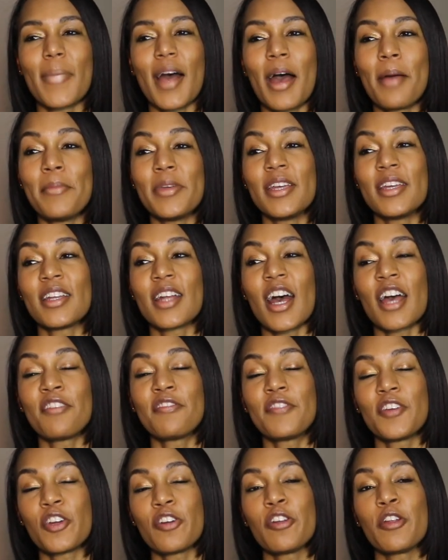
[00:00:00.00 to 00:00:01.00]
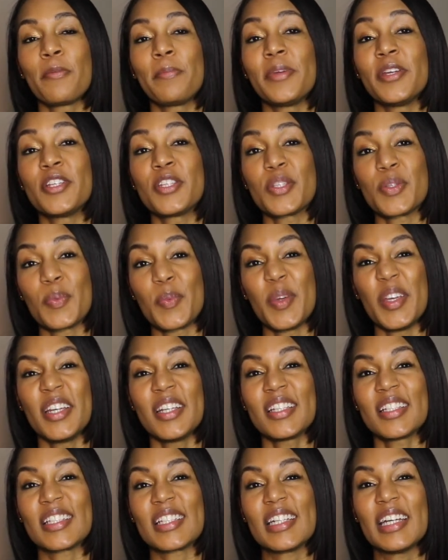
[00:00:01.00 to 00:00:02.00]
I mean, I figured it'd be
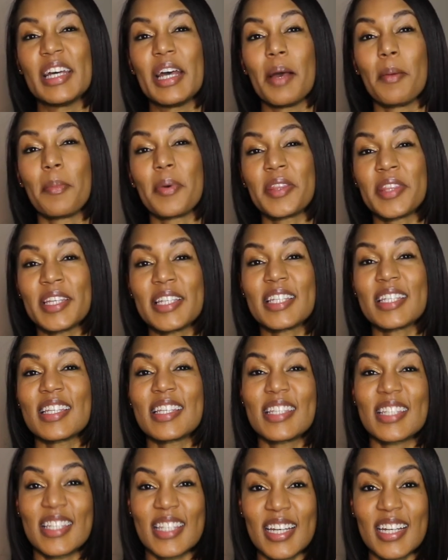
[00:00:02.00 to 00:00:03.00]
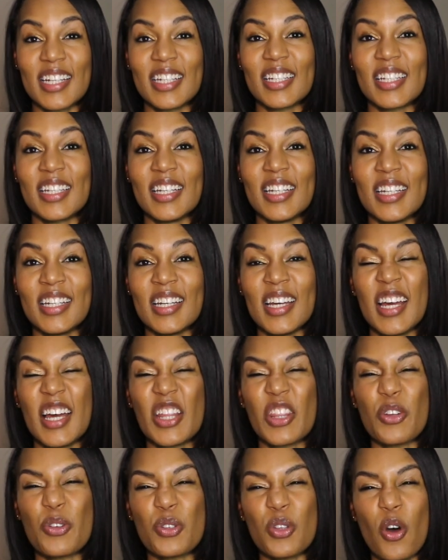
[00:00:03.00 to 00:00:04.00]
sweet, but this is sickly.
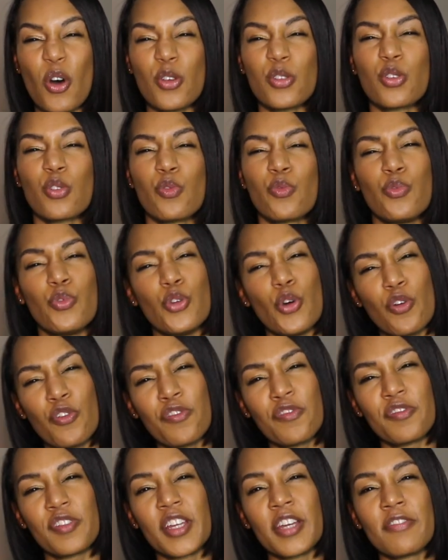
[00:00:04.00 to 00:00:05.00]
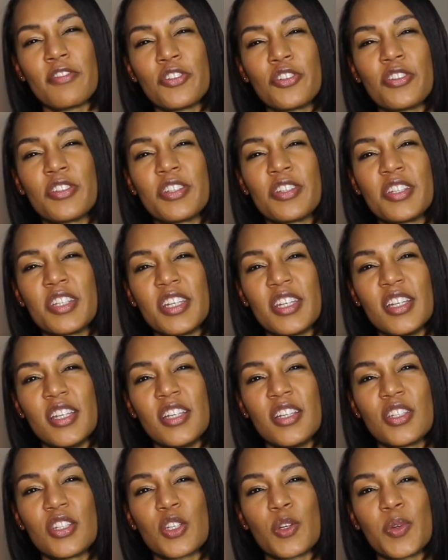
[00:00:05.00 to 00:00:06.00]
There's also no flavor to the
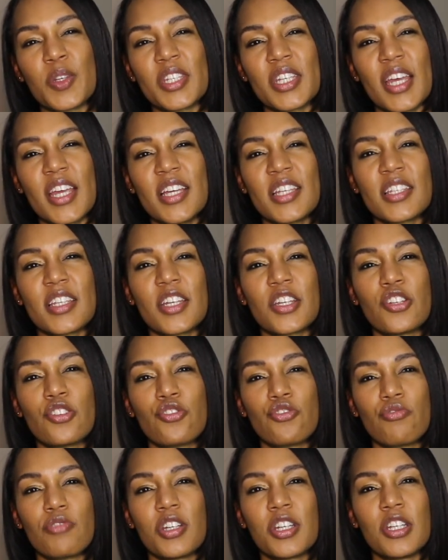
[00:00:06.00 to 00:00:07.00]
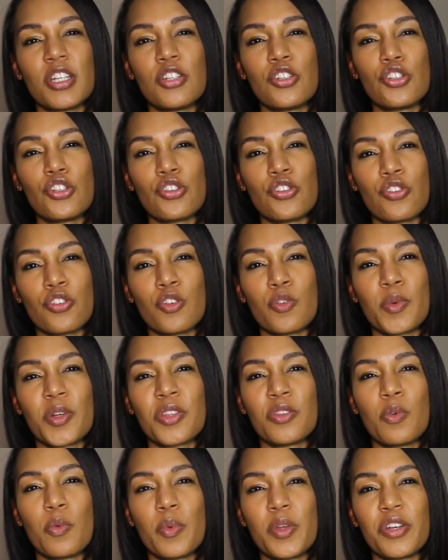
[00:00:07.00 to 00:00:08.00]
tea, so it tastes like you're drinking sugar
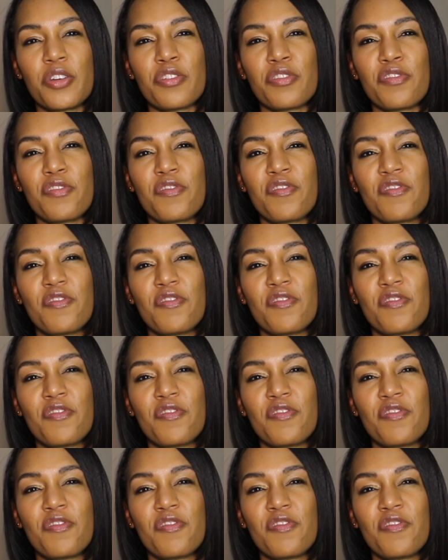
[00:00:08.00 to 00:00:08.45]
with a weird